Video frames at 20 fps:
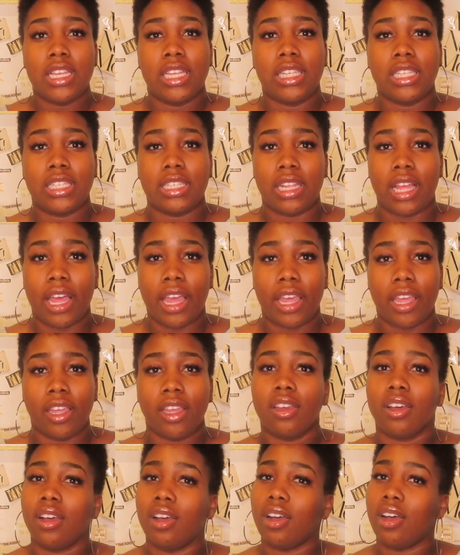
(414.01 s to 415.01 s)
it's like,
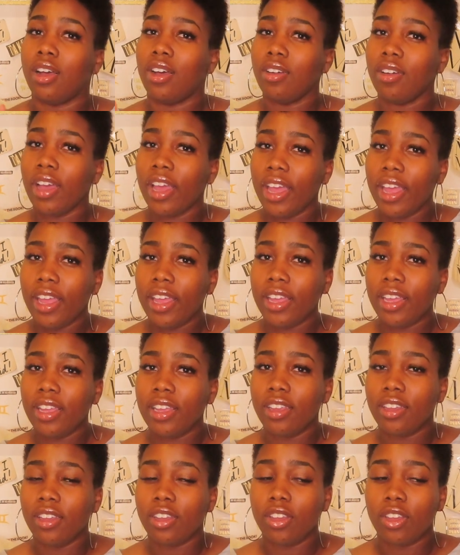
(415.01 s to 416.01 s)

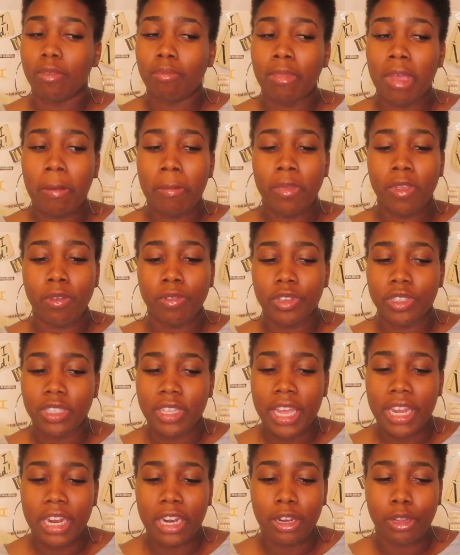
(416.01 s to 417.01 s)
okay, maybe you
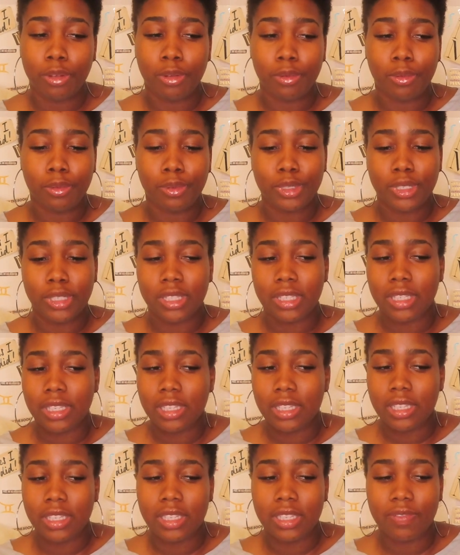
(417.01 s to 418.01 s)
just gotta lose
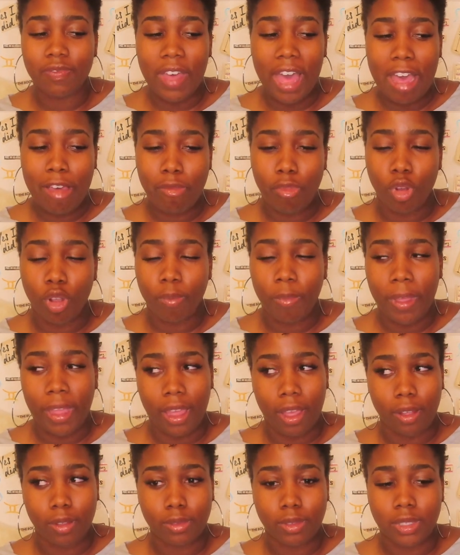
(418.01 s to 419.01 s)
5 more
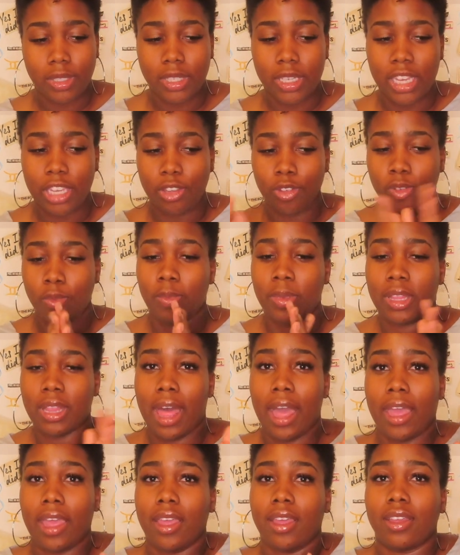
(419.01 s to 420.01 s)
pounds and you'll be
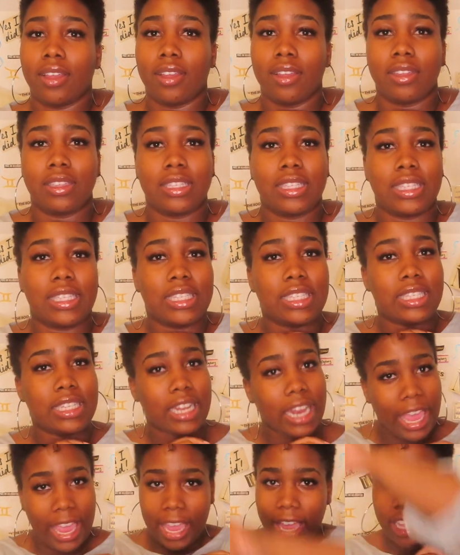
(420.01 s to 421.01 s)
like
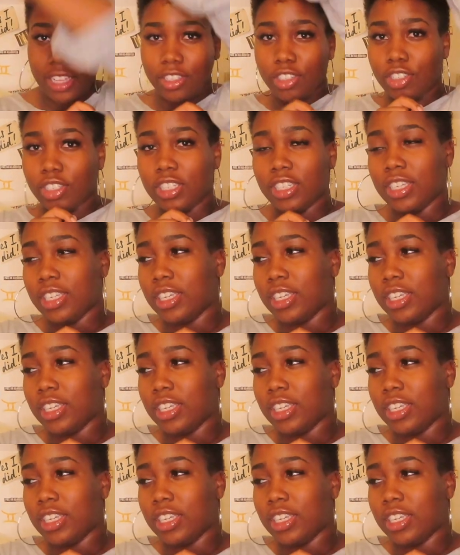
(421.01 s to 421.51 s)
snatched,